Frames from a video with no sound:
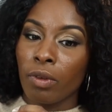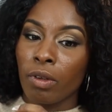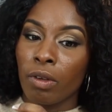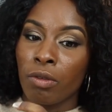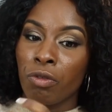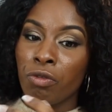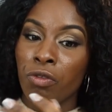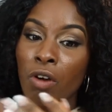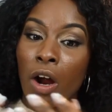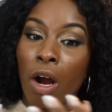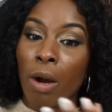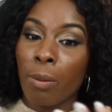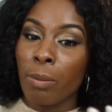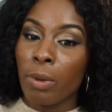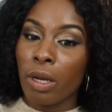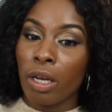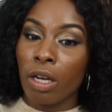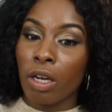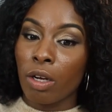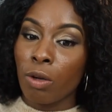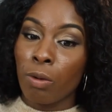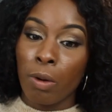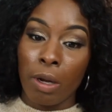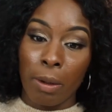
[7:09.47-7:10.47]

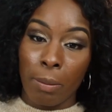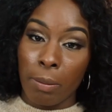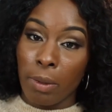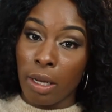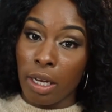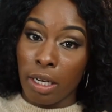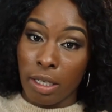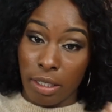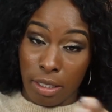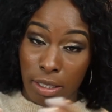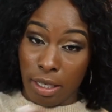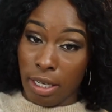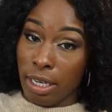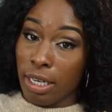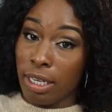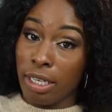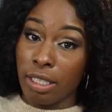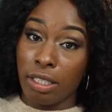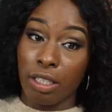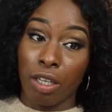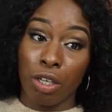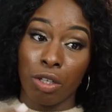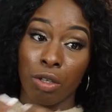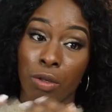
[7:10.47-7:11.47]
farming equipment. He
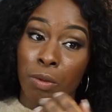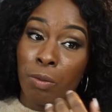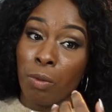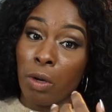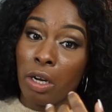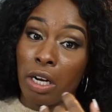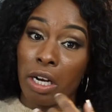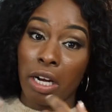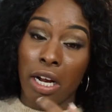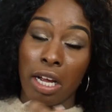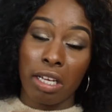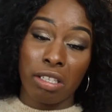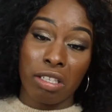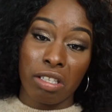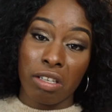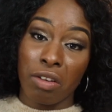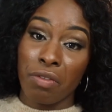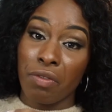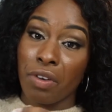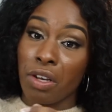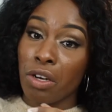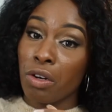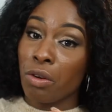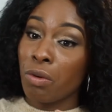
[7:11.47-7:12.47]
could tell you what an
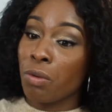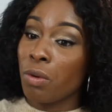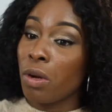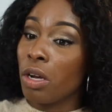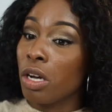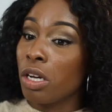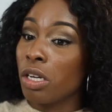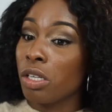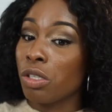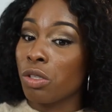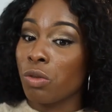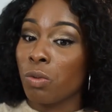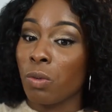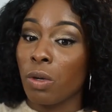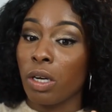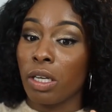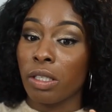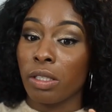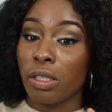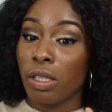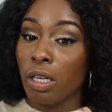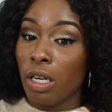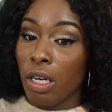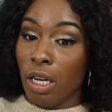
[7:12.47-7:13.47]
excavator was,
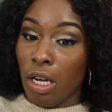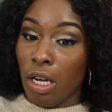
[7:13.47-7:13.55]
what